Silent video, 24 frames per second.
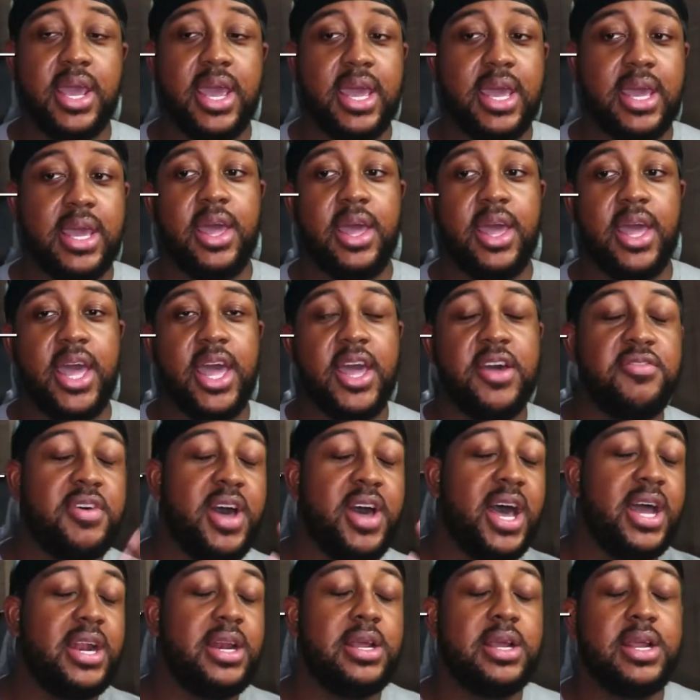And if
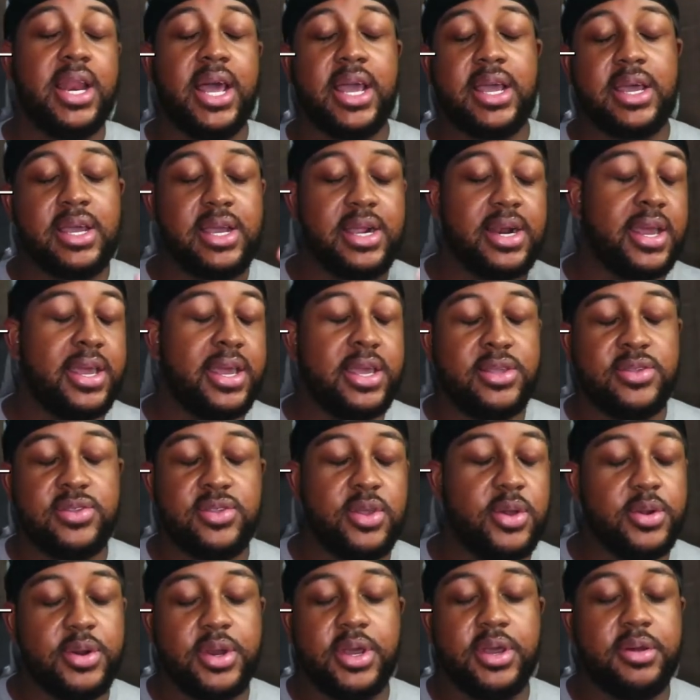I look like a glazed
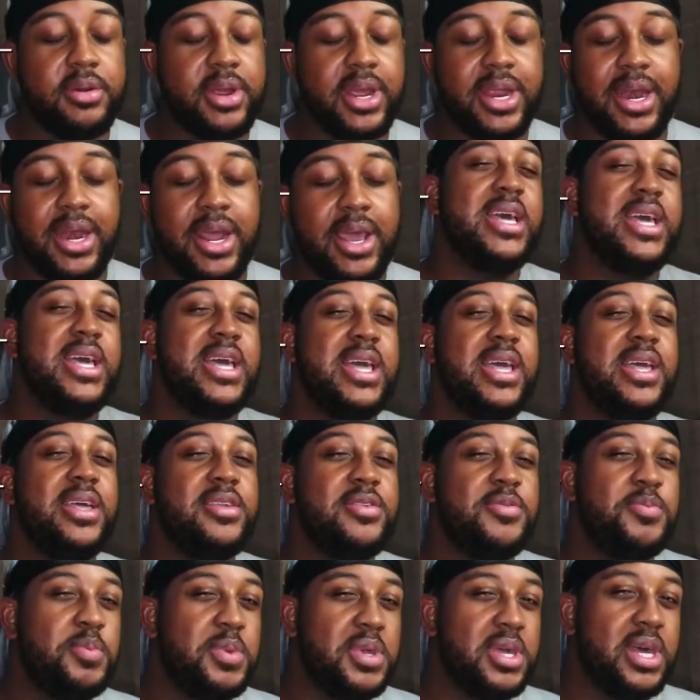donut right now,
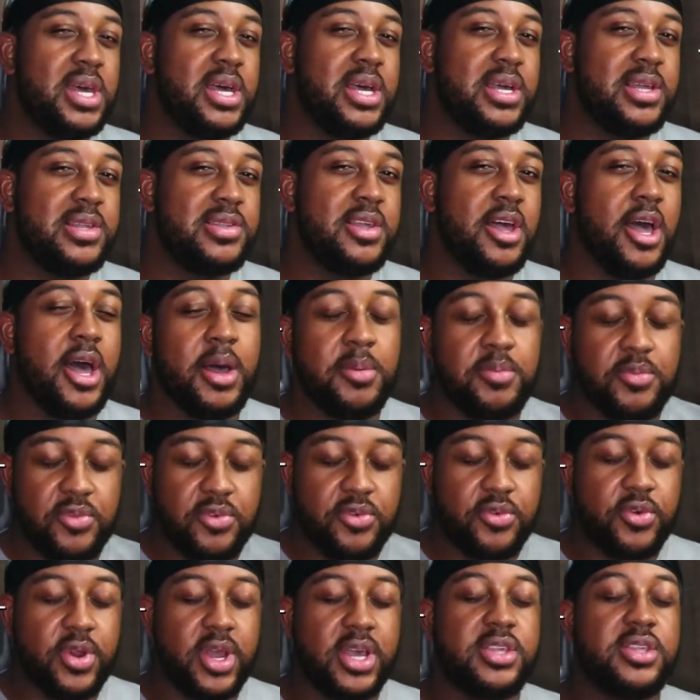it's because I'm
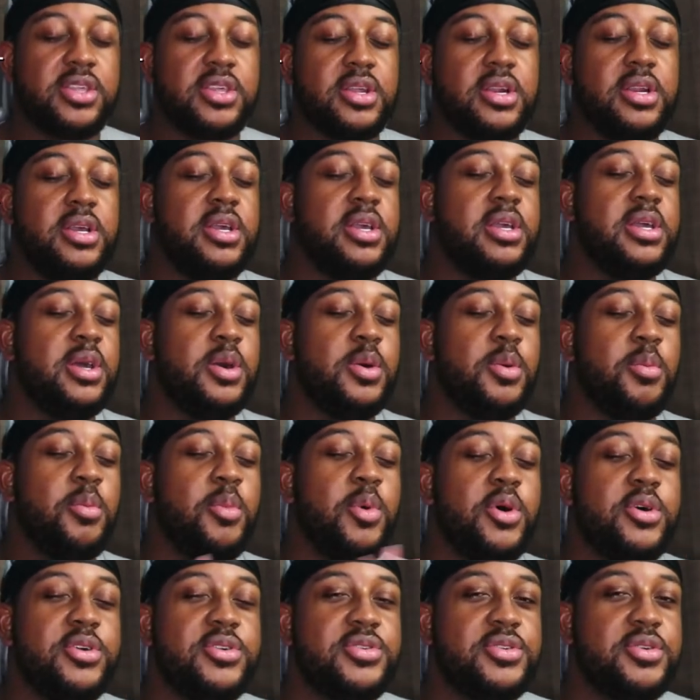freshly
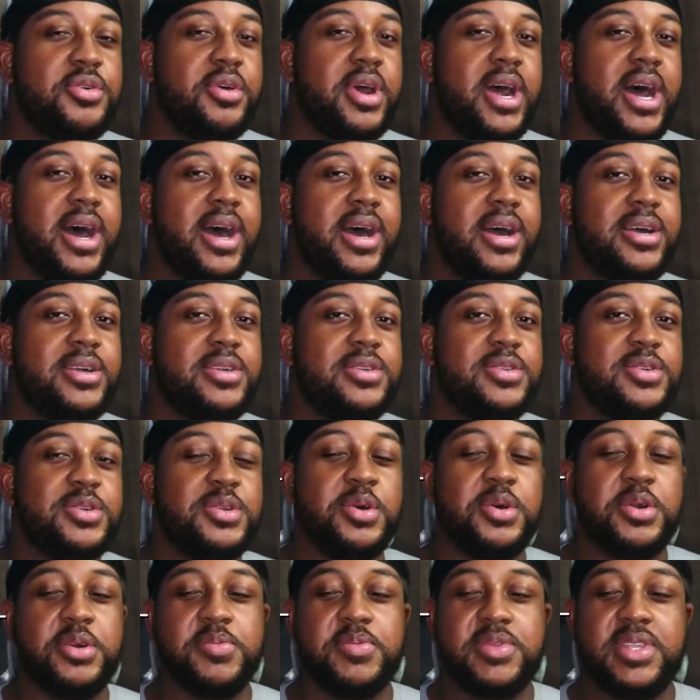moisturized, you know
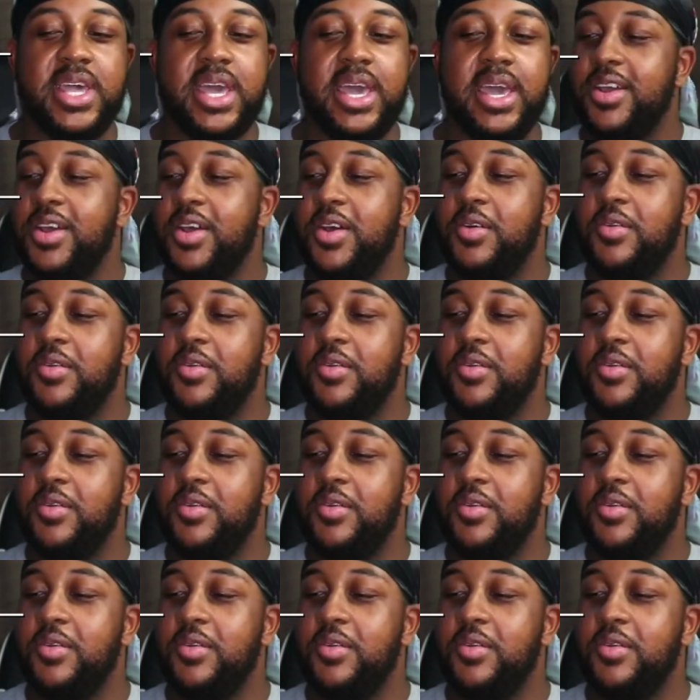what I'm saying?